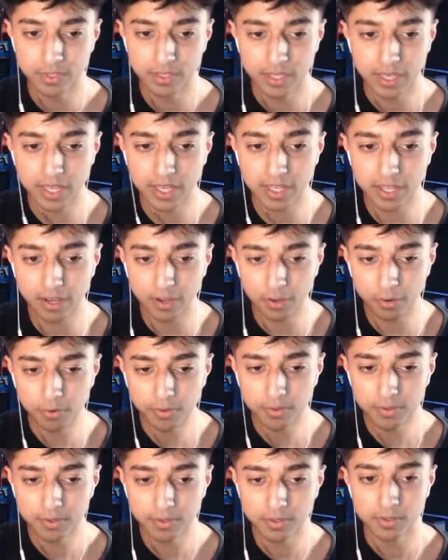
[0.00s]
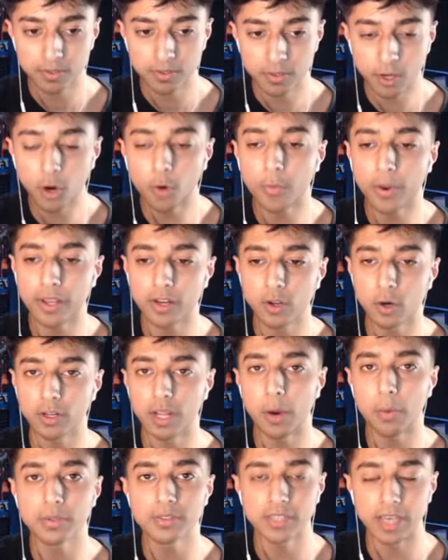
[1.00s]
Hello? Oh wait, no,
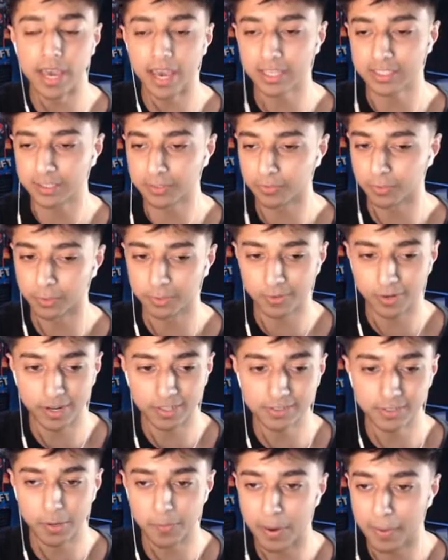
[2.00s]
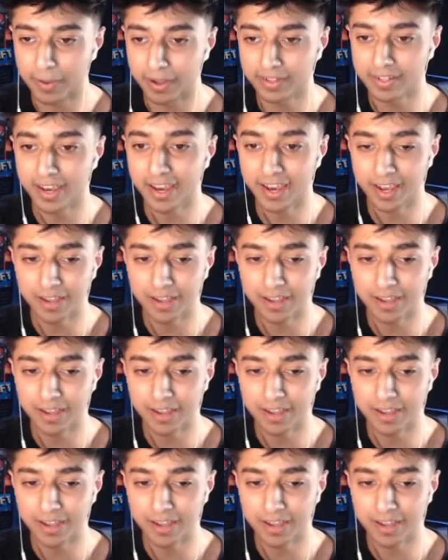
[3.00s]
that was uh, Hex's voice, right? Sorry, my bad. Uh,